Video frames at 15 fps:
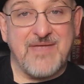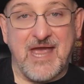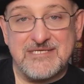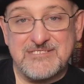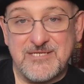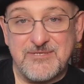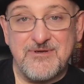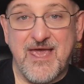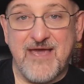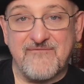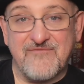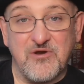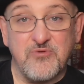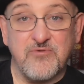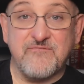I do
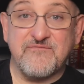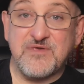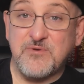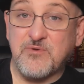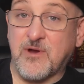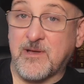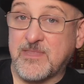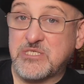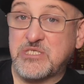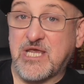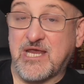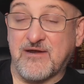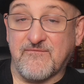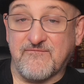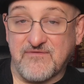have a review on the
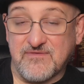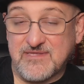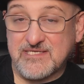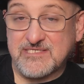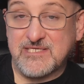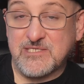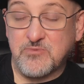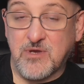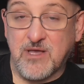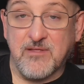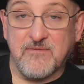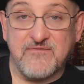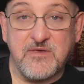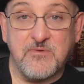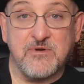channel for this as
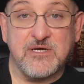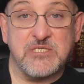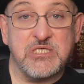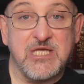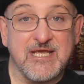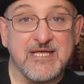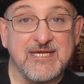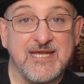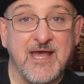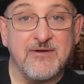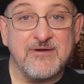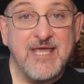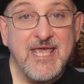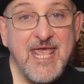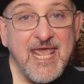well if you want to check it out.